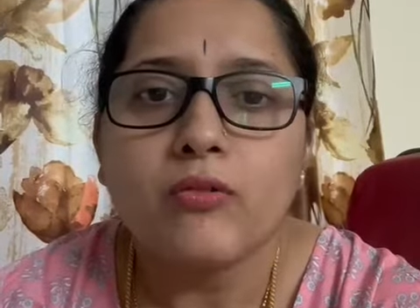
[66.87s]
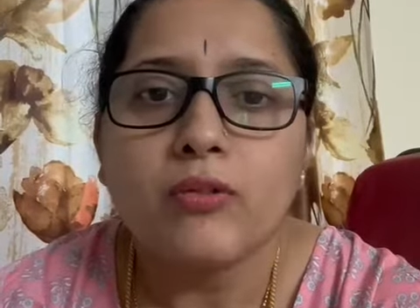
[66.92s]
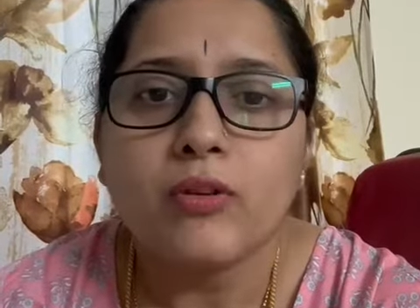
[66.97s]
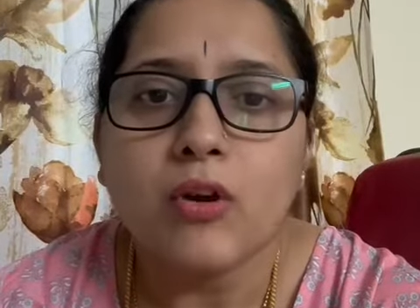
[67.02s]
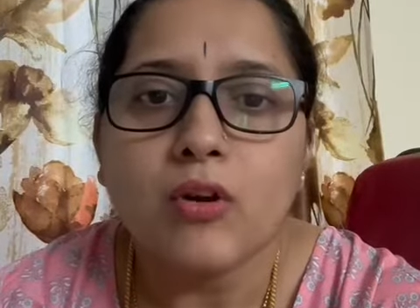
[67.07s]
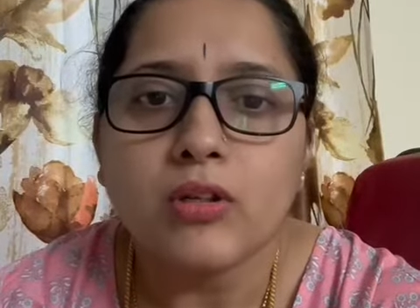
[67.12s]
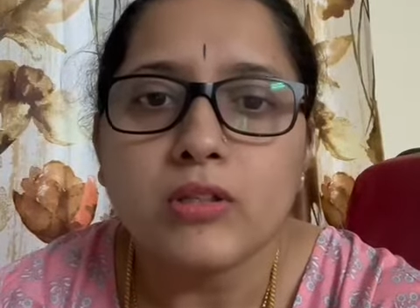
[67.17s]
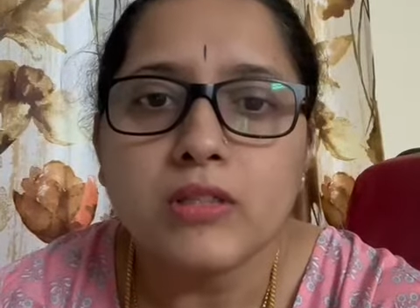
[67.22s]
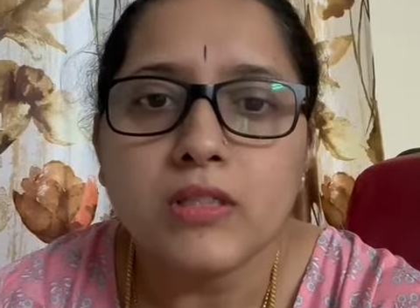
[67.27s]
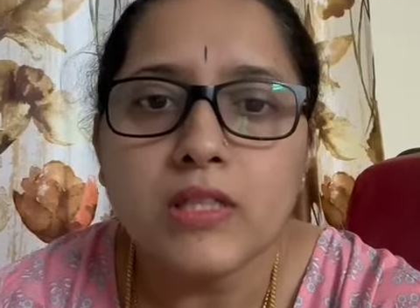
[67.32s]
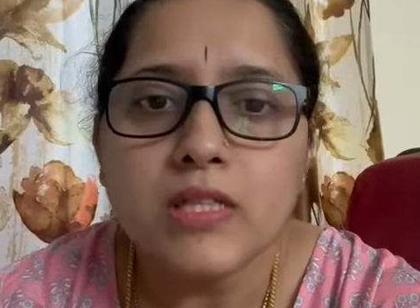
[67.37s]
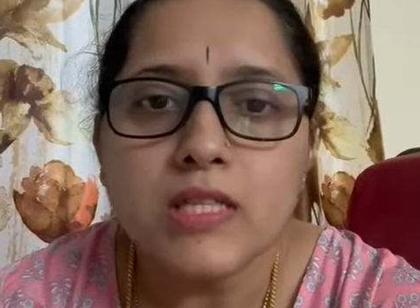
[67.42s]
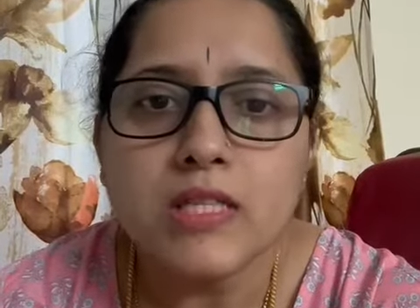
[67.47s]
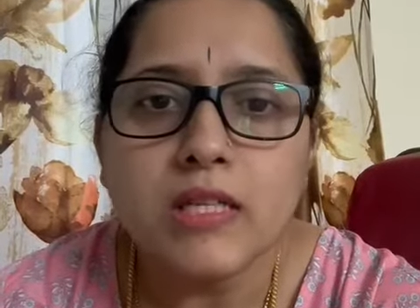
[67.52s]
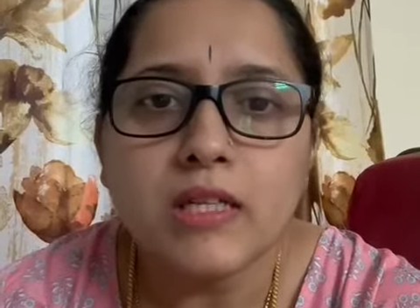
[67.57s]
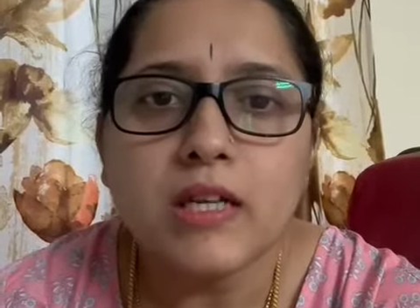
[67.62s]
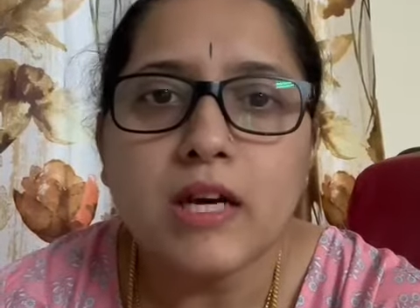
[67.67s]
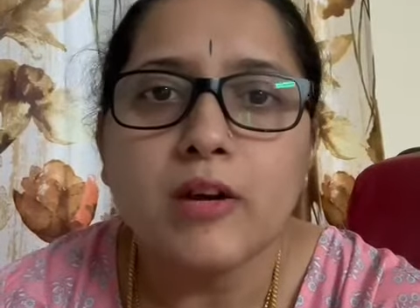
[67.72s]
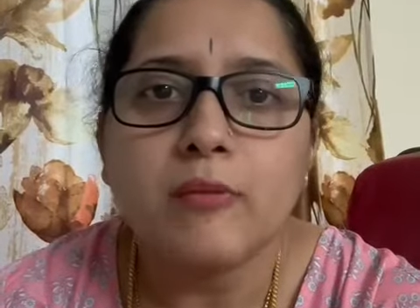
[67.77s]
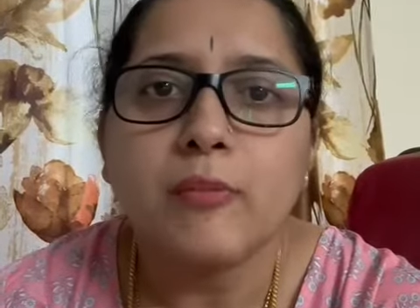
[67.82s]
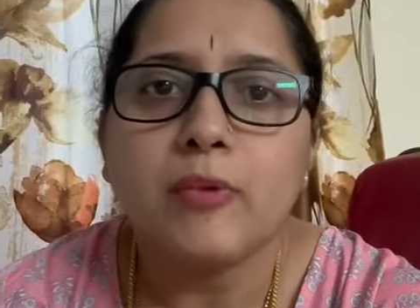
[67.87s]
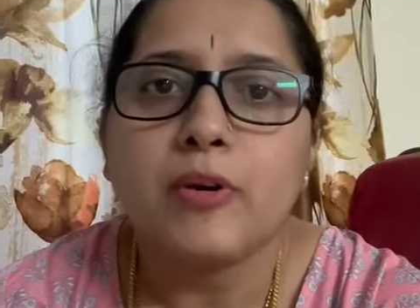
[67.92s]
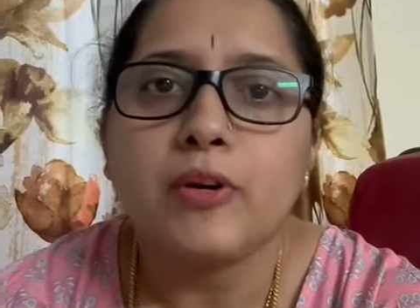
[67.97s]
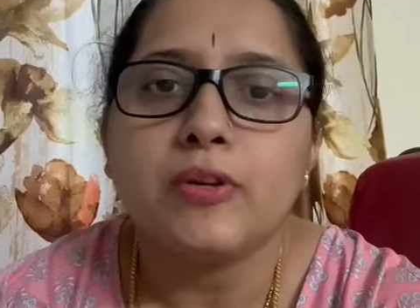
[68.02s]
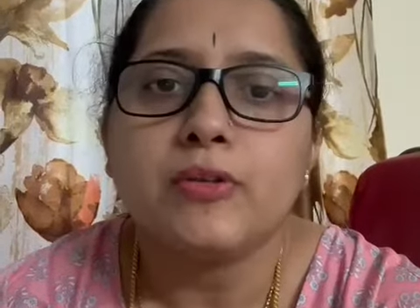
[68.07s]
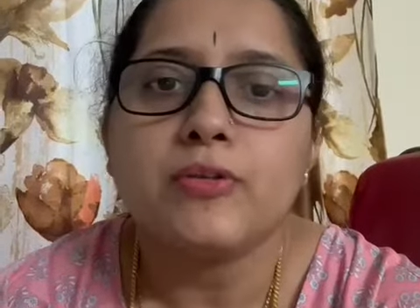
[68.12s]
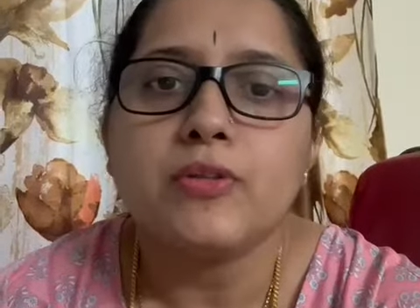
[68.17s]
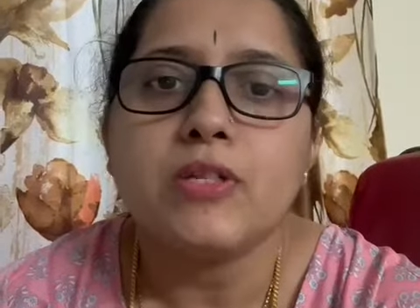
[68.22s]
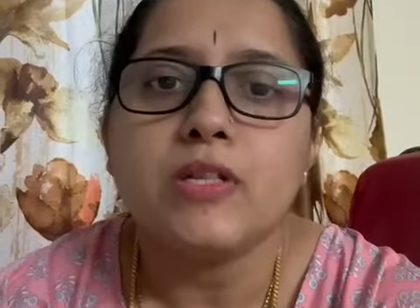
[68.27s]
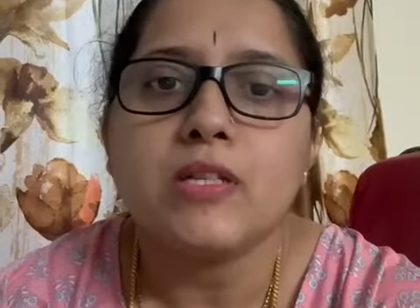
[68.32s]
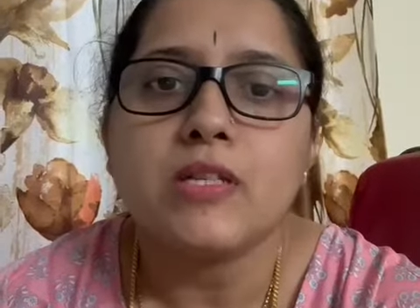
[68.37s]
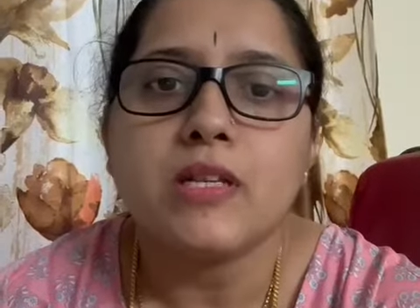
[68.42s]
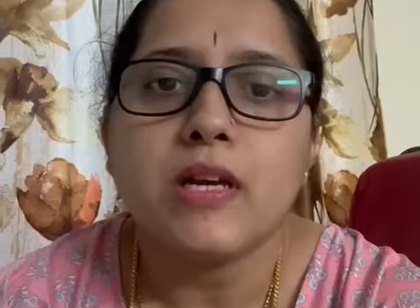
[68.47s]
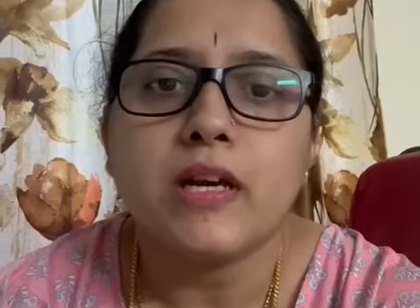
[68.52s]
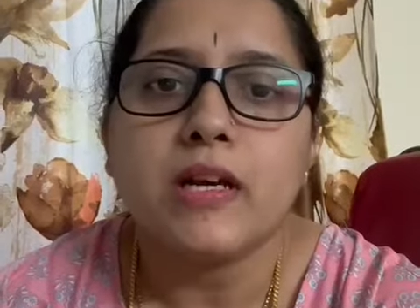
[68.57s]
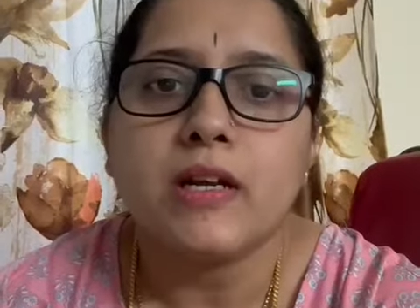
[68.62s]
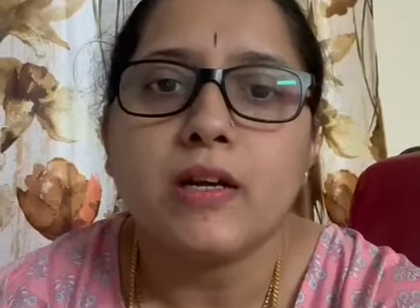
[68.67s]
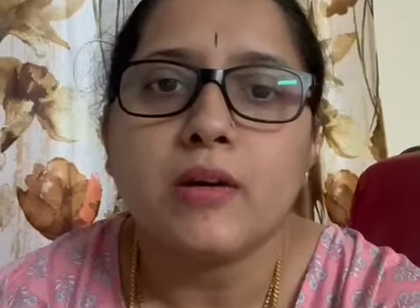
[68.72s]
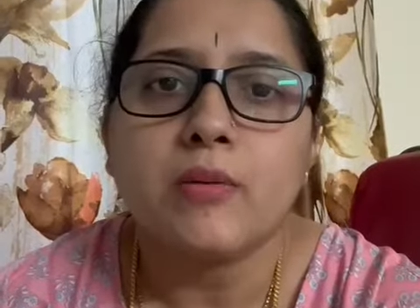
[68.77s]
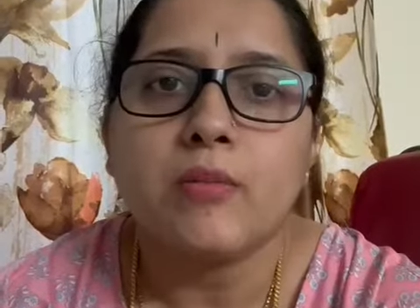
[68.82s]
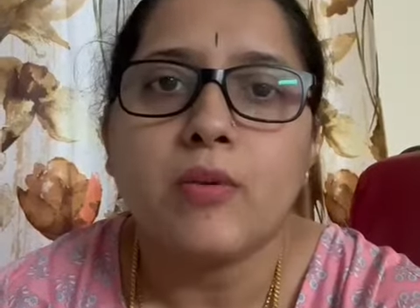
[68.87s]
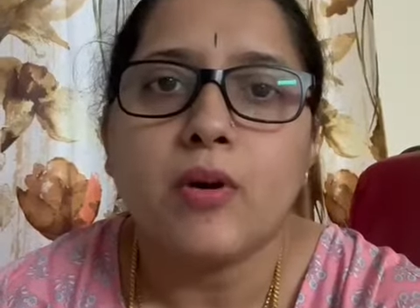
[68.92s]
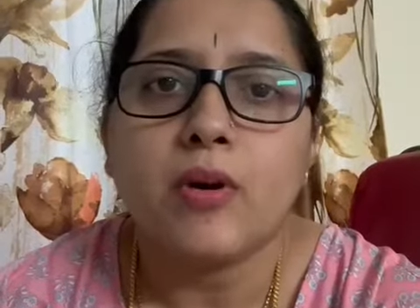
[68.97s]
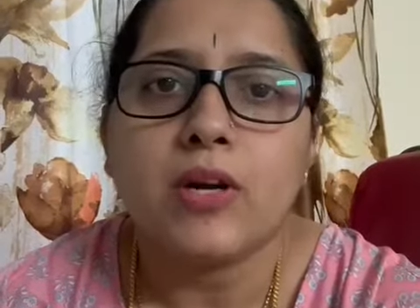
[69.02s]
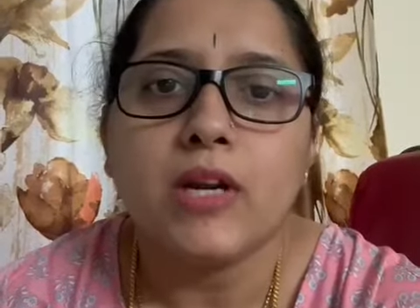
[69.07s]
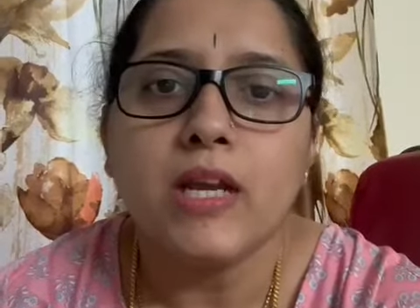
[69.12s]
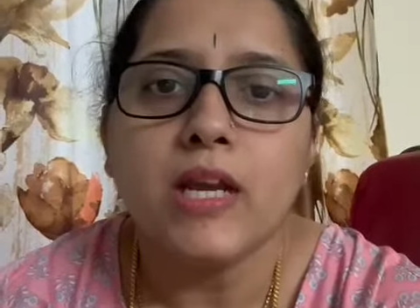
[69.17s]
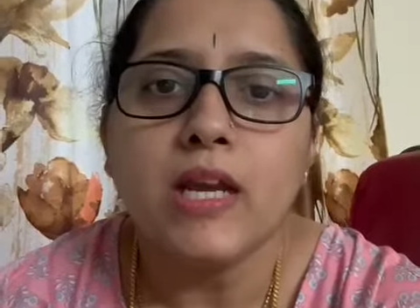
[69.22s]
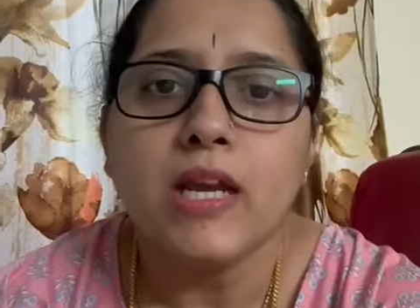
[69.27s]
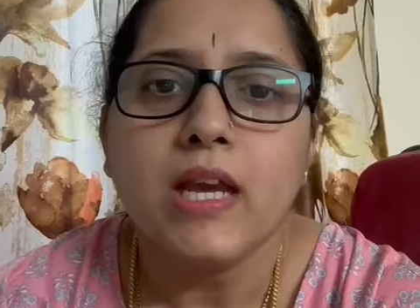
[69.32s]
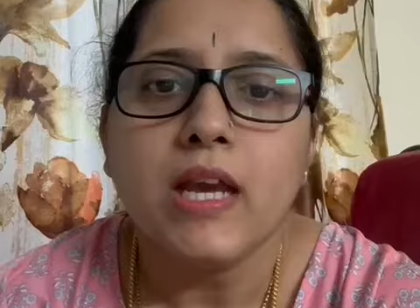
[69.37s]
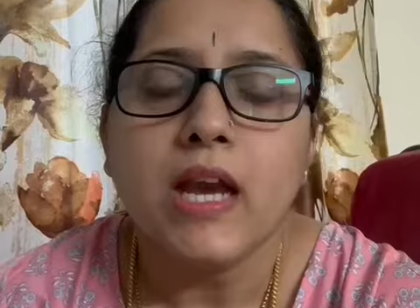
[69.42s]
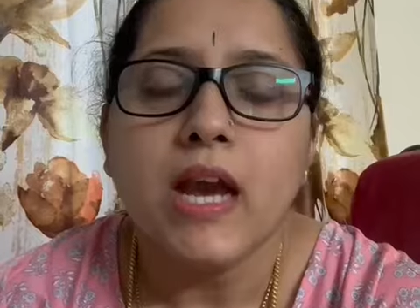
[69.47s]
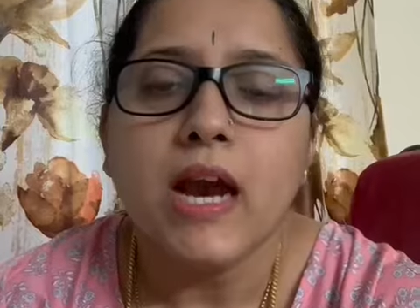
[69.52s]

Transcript: toxins that are produced inside our body,